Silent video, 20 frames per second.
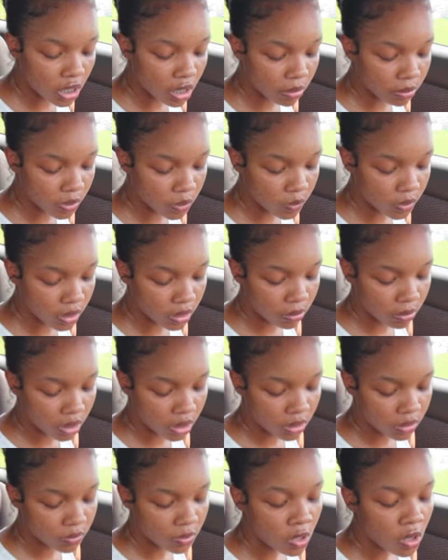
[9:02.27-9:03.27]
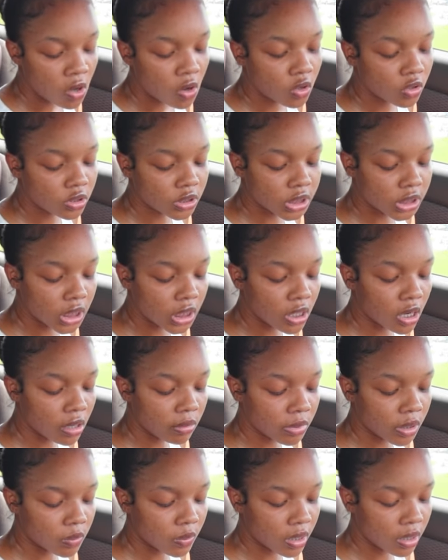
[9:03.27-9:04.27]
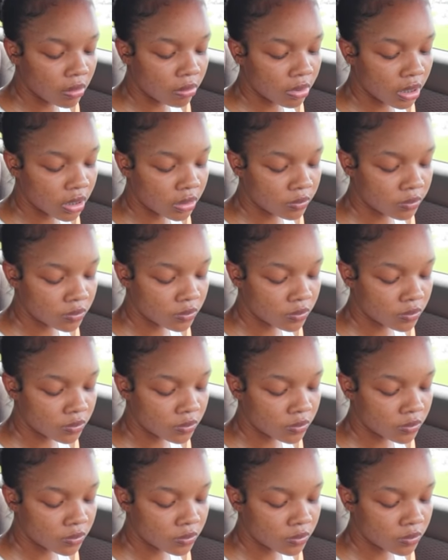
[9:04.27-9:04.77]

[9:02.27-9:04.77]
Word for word: on me with, bro. Who you cheating on me with, bro.